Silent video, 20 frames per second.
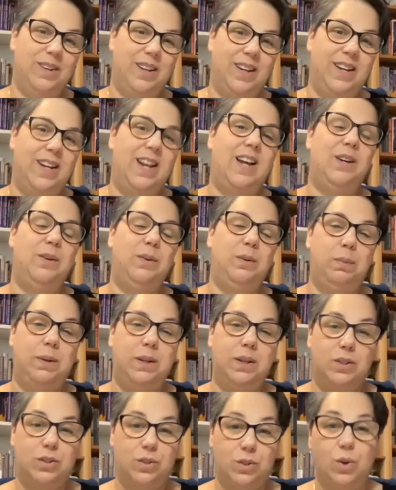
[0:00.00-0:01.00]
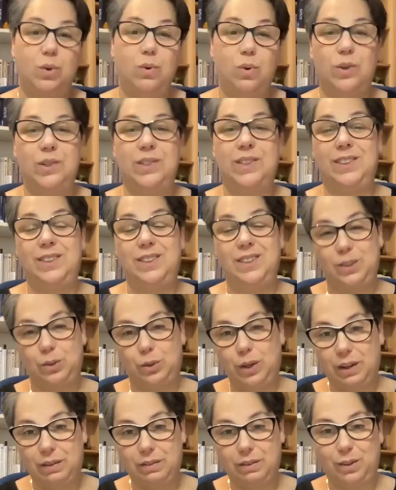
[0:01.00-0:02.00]
And I would be so honored
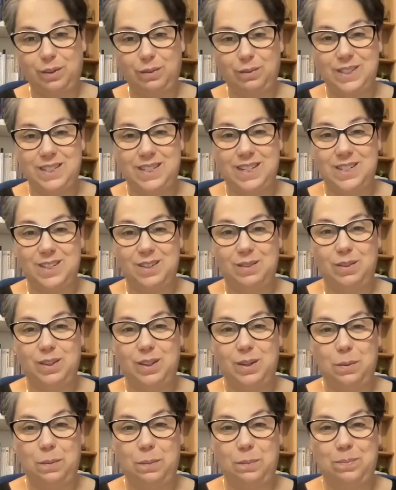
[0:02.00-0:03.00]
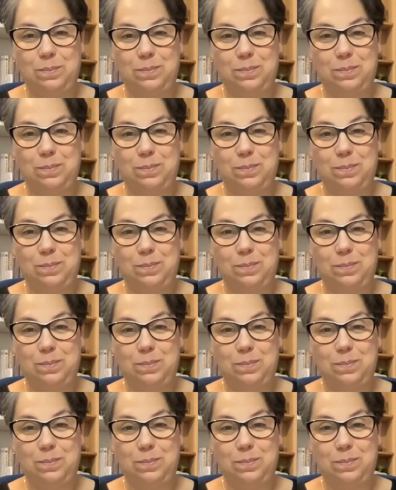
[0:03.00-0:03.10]
to have a conversation with you.